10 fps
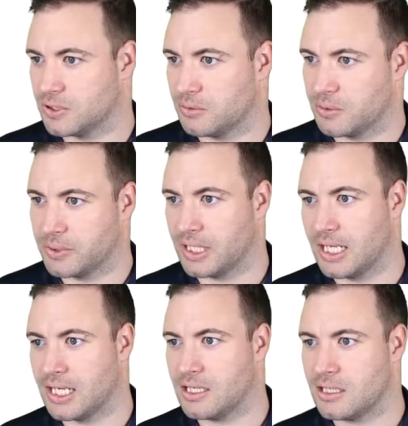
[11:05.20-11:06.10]
what we
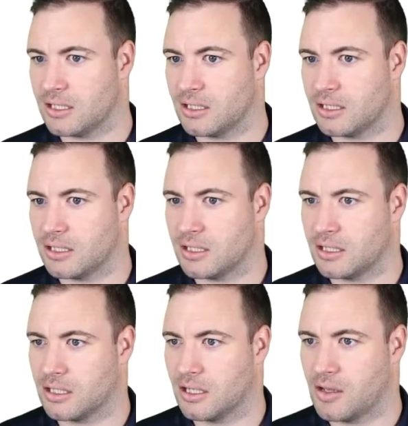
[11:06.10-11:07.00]
need
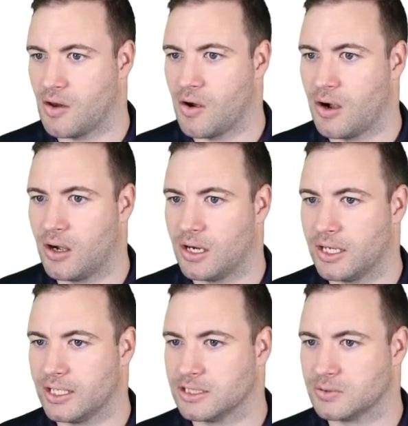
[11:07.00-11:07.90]

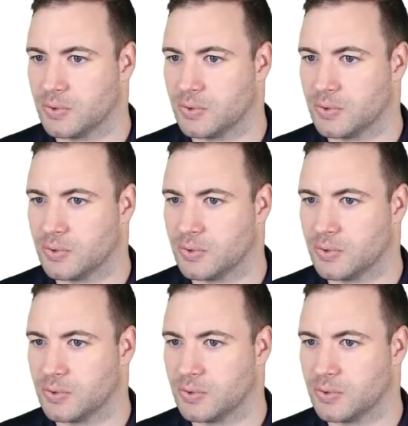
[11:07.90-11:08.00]
is we